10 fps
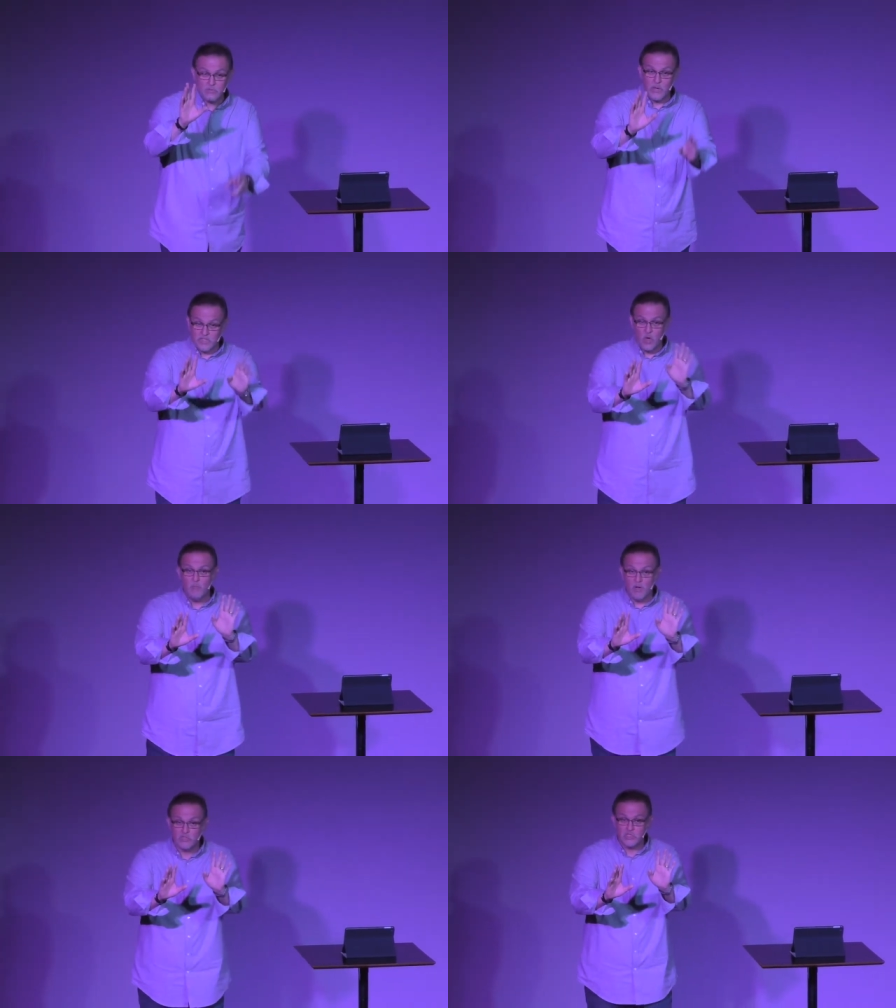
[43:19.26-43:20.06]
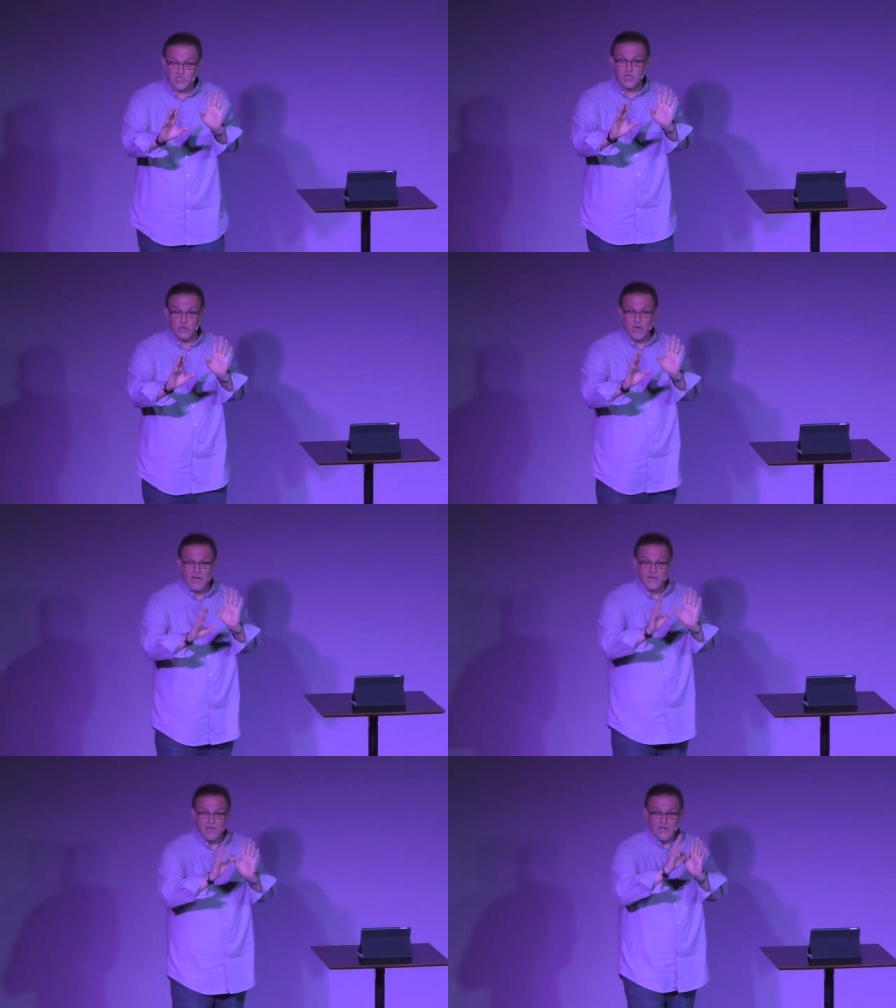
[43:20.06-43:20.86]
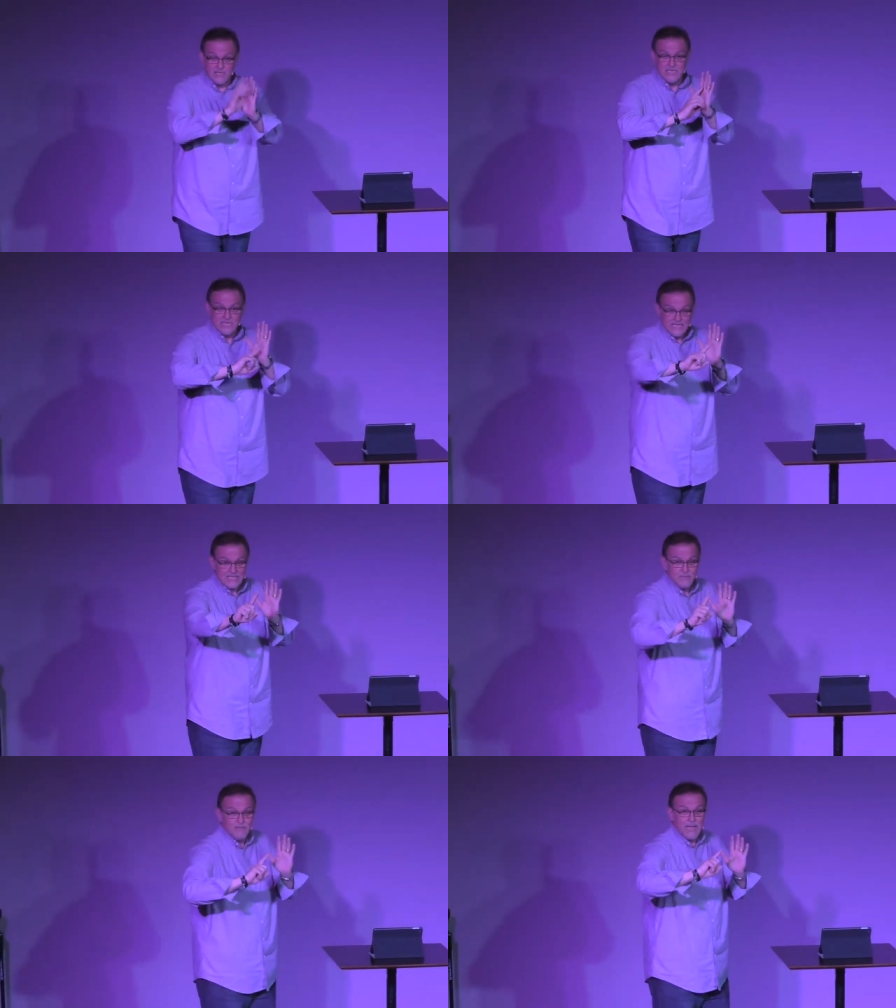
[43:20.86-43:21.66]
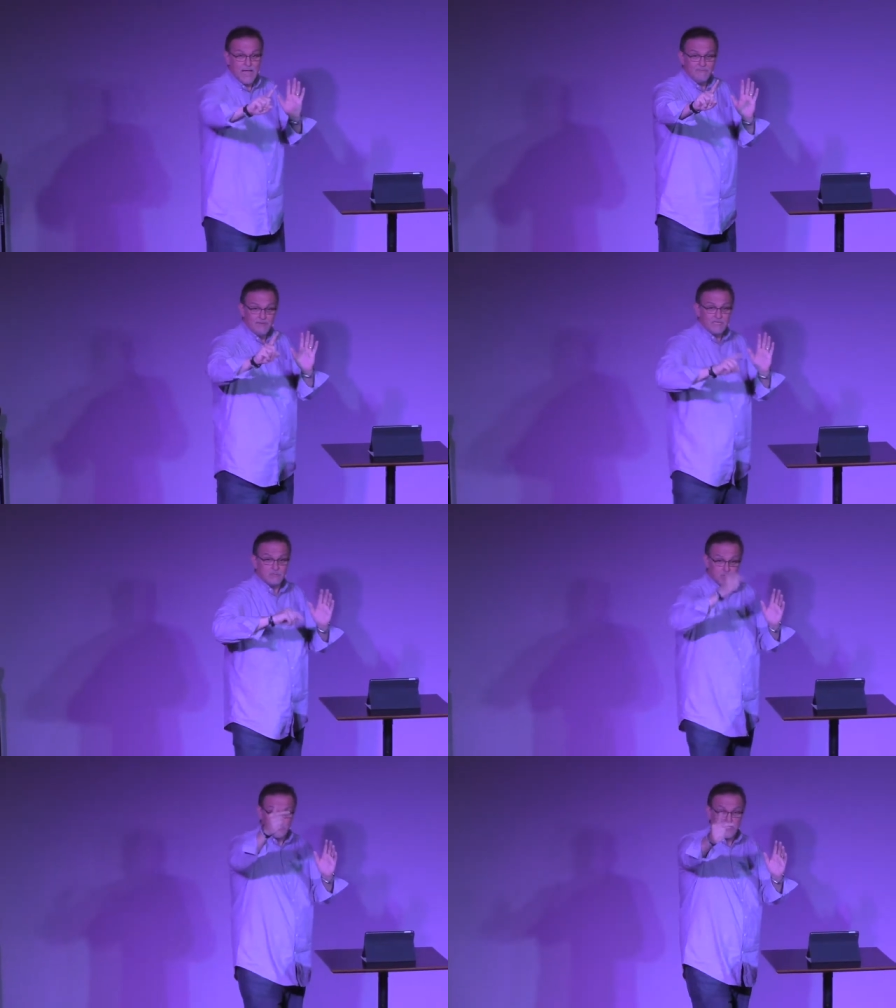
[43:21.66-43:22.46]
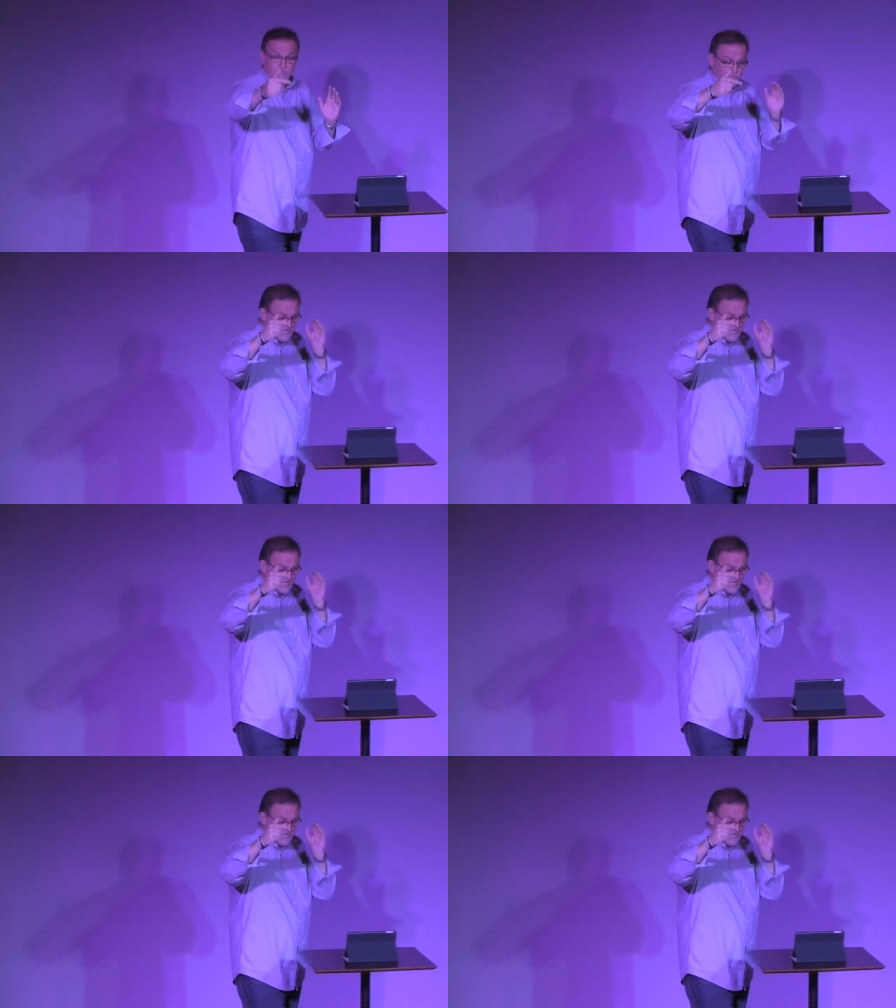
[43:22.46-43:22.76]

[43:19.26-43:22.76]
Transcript: that's what he told Moses to do, right? He said, Lead them out of Egypt. So he's getting